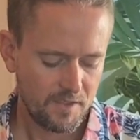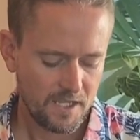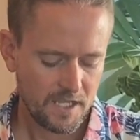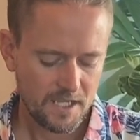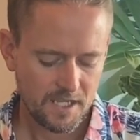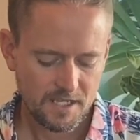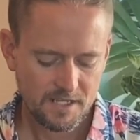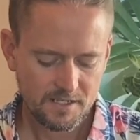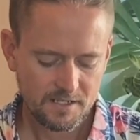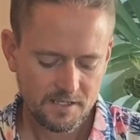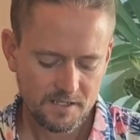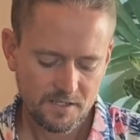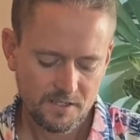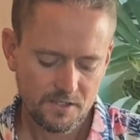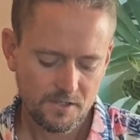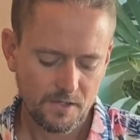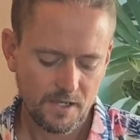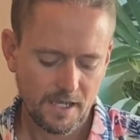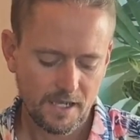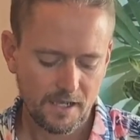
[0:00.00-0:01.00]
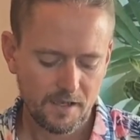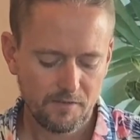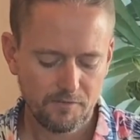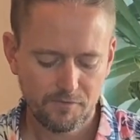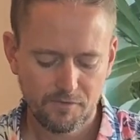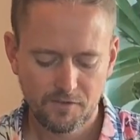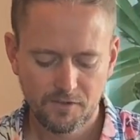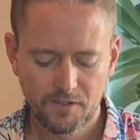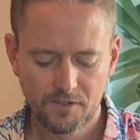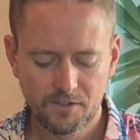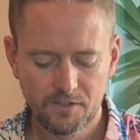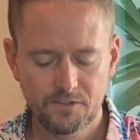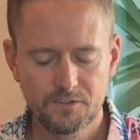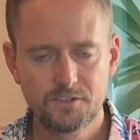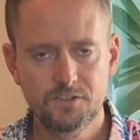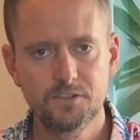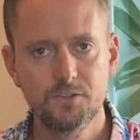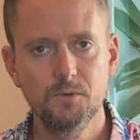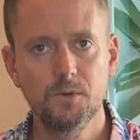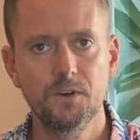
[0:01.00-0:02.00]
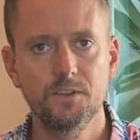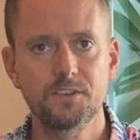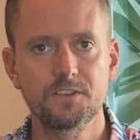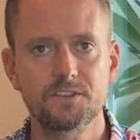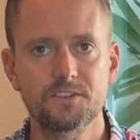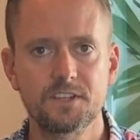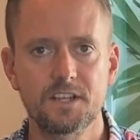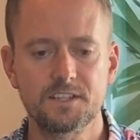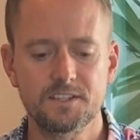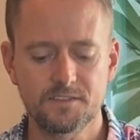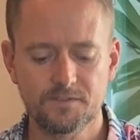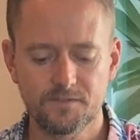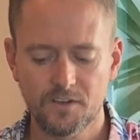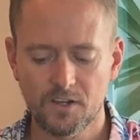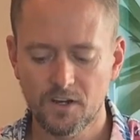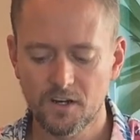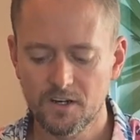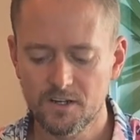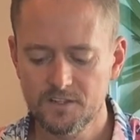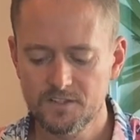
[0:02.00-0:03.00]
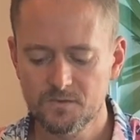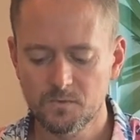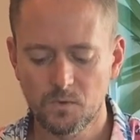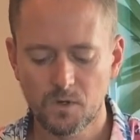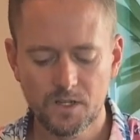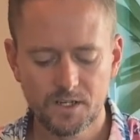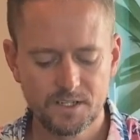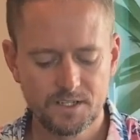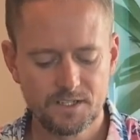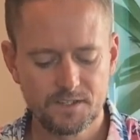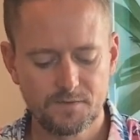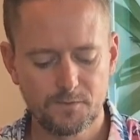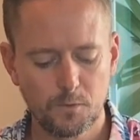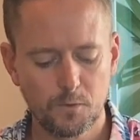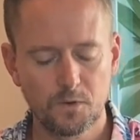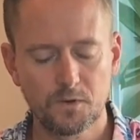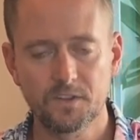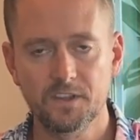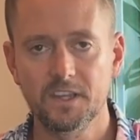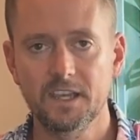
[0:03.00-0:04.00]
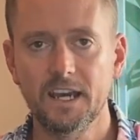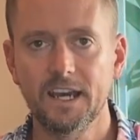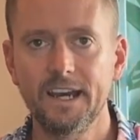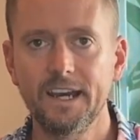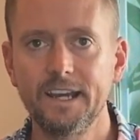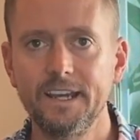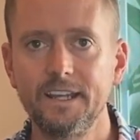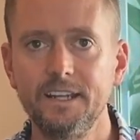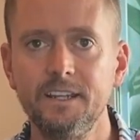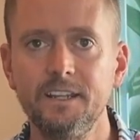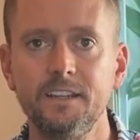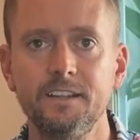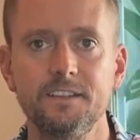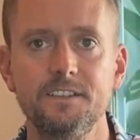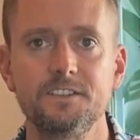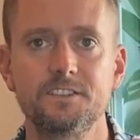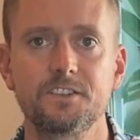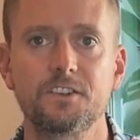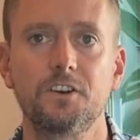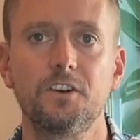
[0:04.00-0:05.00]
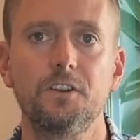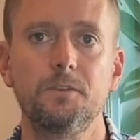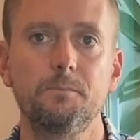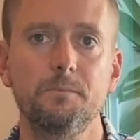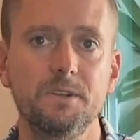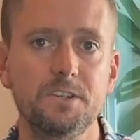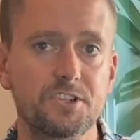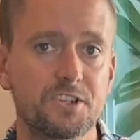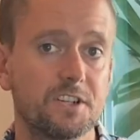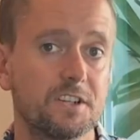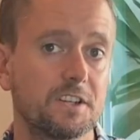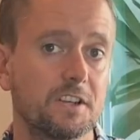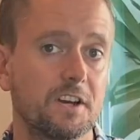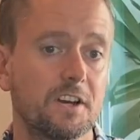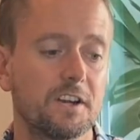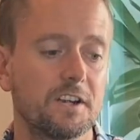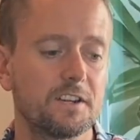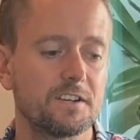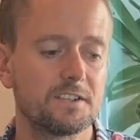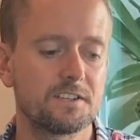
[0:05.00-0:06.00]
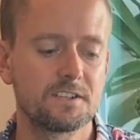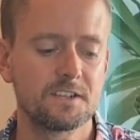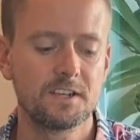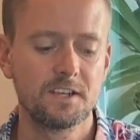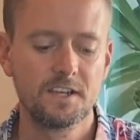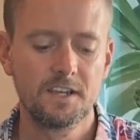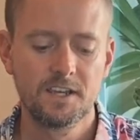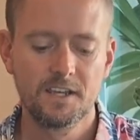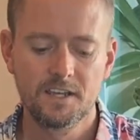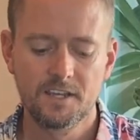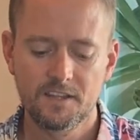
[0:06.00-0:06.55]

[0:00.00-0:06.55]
Then you have 2 other sets of cards. One is for the guide. These are called mission cards.